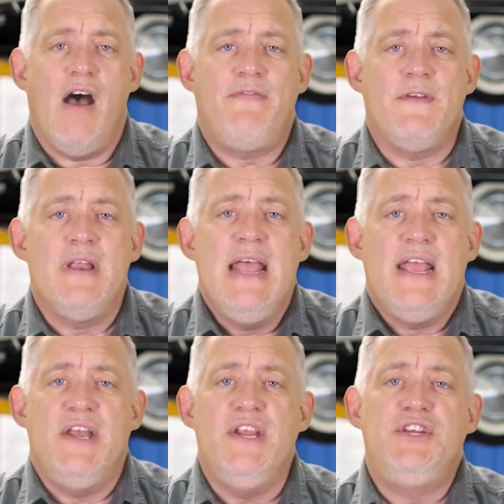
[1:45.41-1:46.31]
Often,
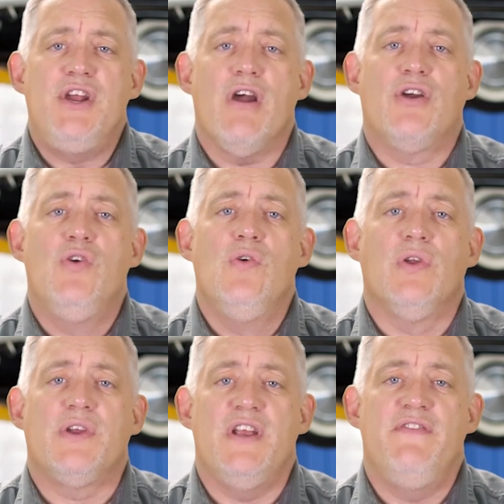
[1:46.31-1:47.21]
an EGR
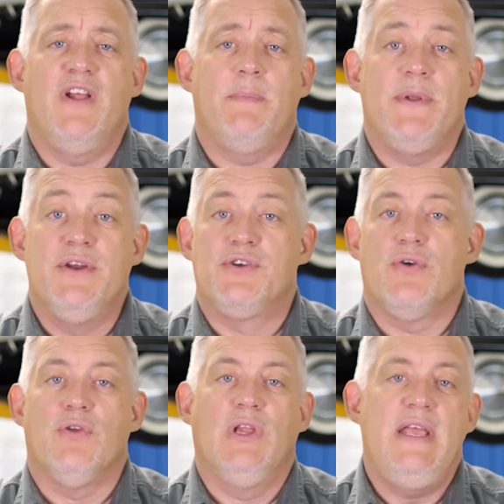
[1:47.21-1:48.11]
cooler can develop an
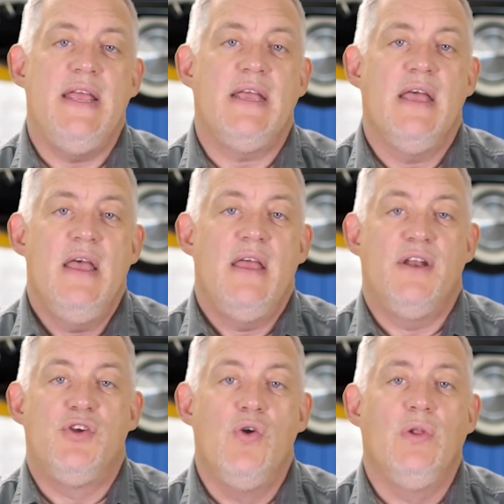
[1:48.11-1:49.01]
internal leak,
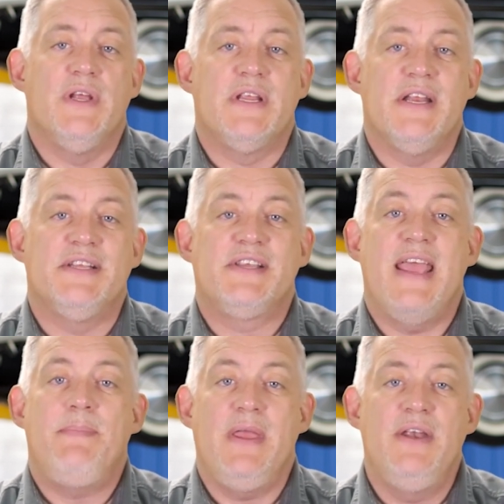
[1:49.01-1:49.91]
and coolant can
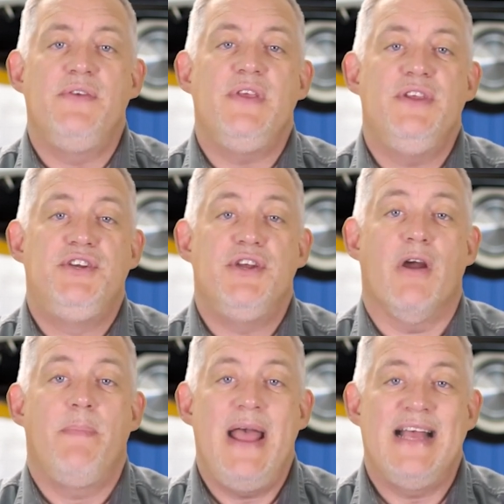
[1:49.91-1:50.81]
escape into the
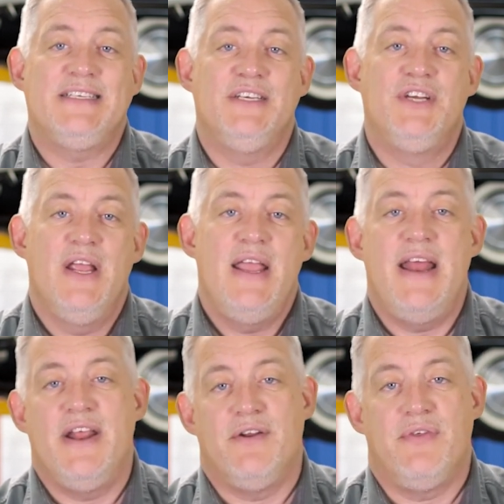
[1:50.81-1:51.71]
EGR passage
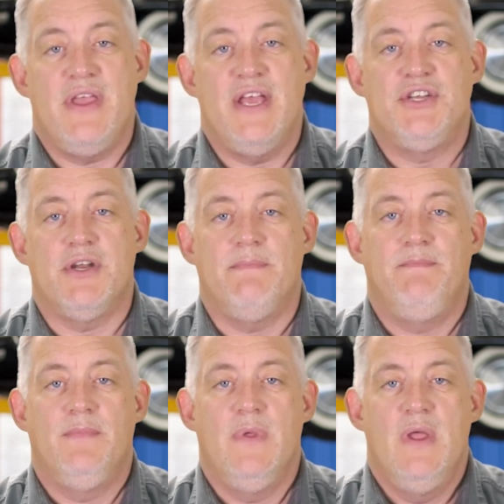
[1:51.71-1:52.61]
and enter the engine.
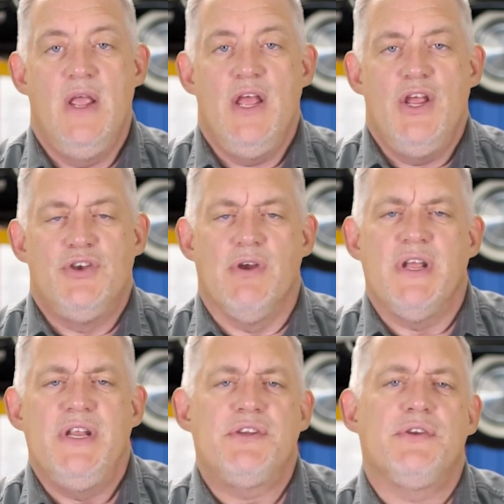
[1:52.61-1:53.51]

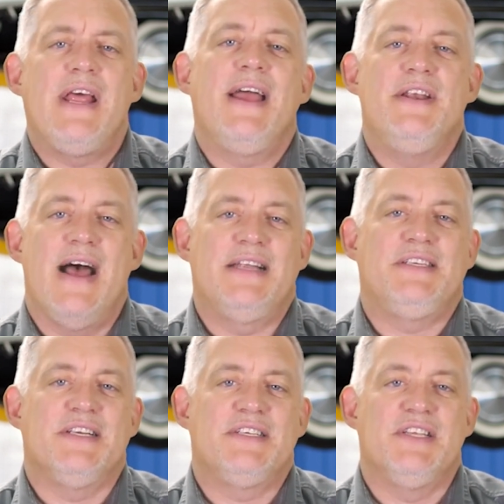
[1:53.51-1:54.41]
During initial
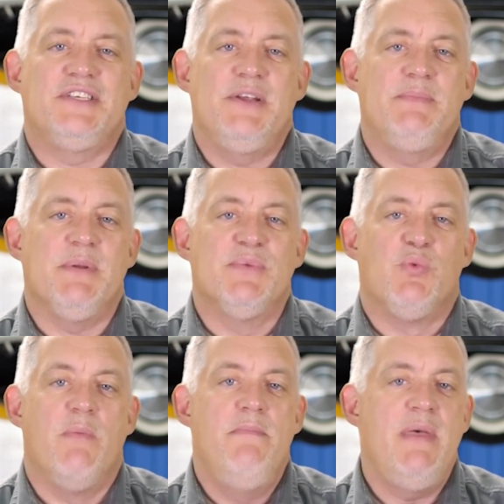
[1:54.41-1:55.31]
diagnostics, the symptoms
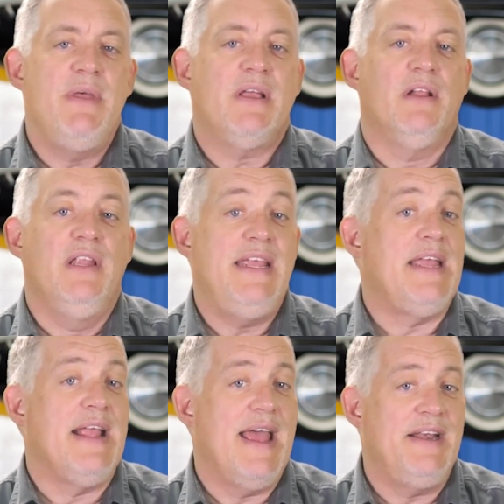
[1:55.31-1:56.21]
will mimic a
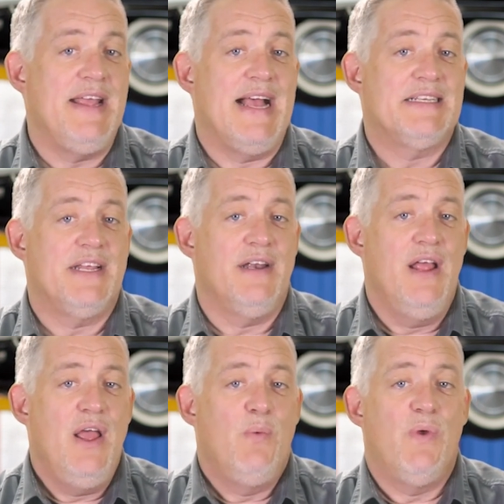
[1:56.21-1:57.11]
leaking head gasket
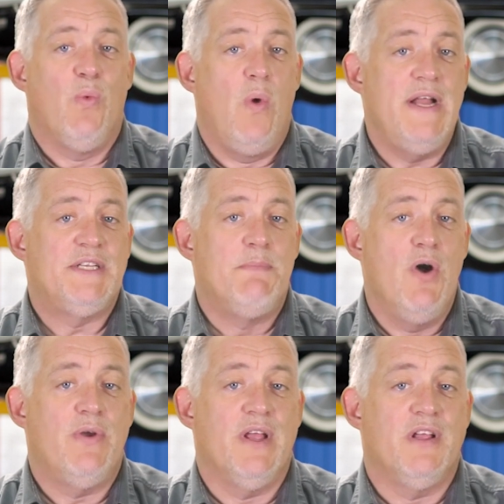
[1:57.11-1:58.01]
with white
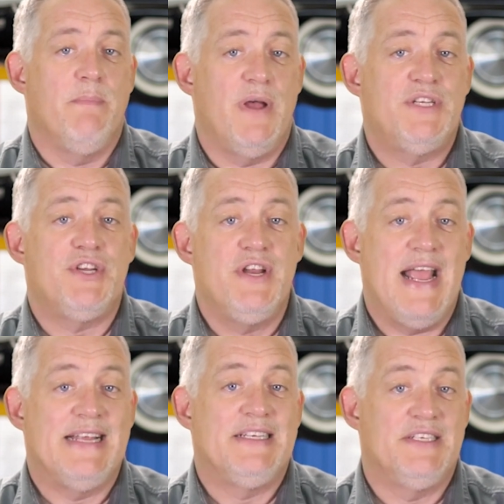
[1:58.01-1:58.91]
smoke and combustion
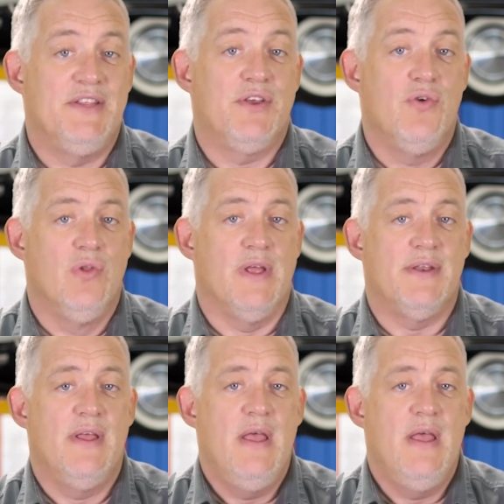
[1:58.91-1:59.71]
gases in the coolant.